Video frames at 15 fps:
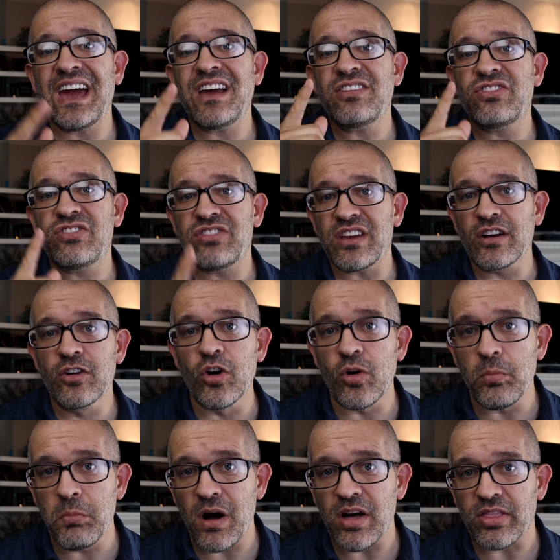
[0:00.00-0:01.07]
a
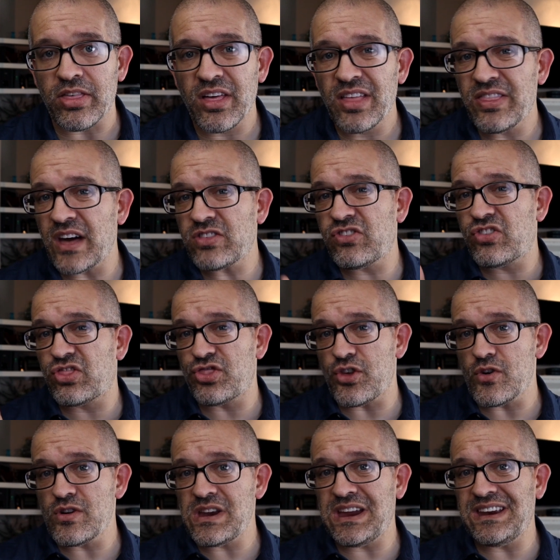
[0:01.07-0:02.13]
single month. That's
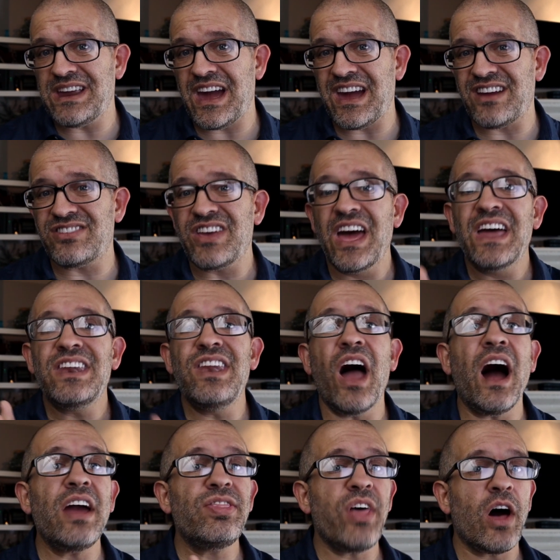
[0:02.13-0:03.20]
30 days,
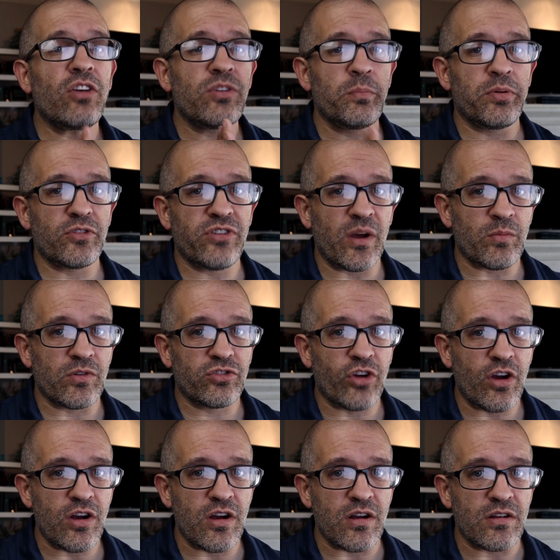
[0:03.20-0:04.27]
9,000%
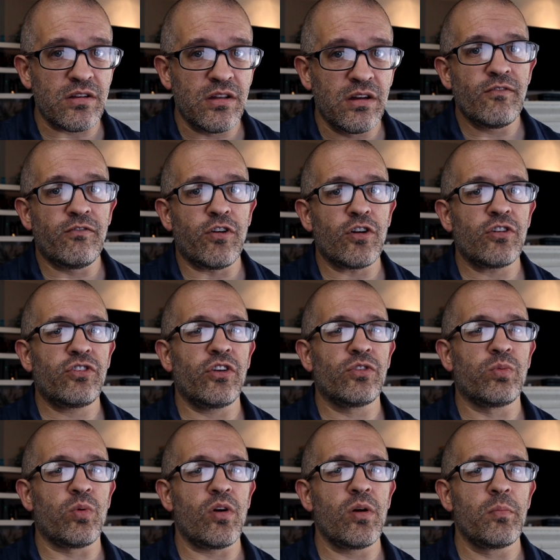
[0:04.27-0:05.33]
return versus
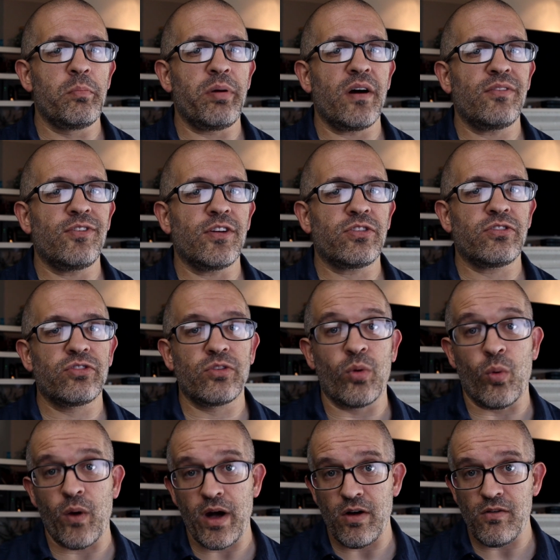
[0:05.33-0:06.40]
Warren Buffett's
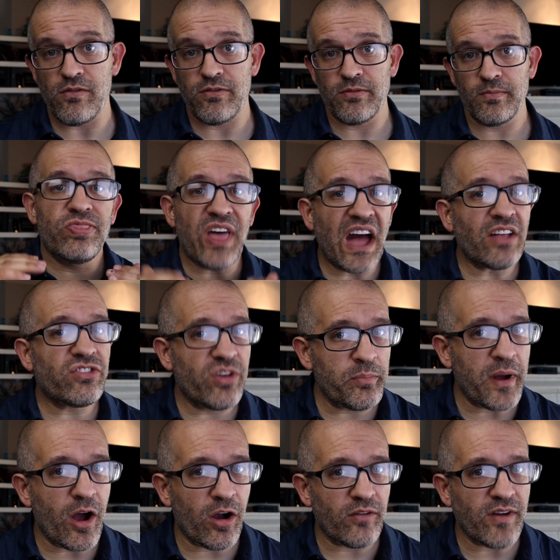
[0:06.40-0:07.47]
12. That's the
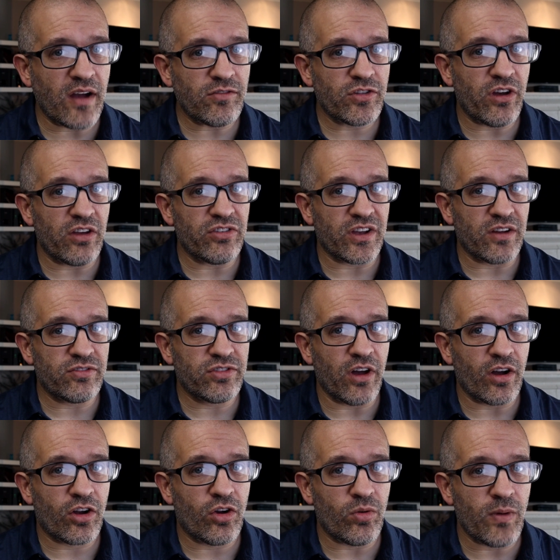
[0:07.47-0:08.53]
power of advertising if
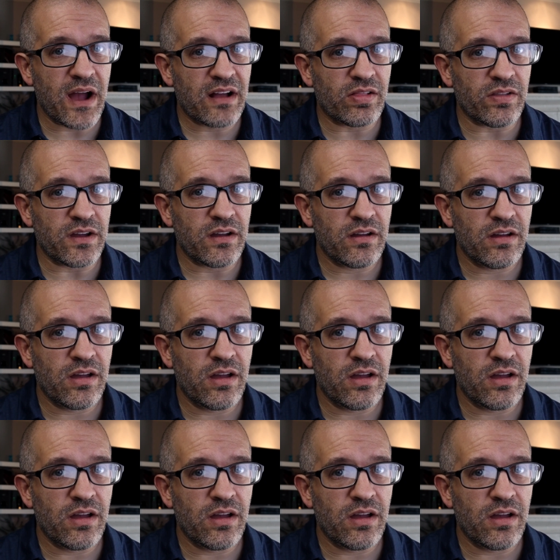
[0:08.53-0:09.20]
done correctly.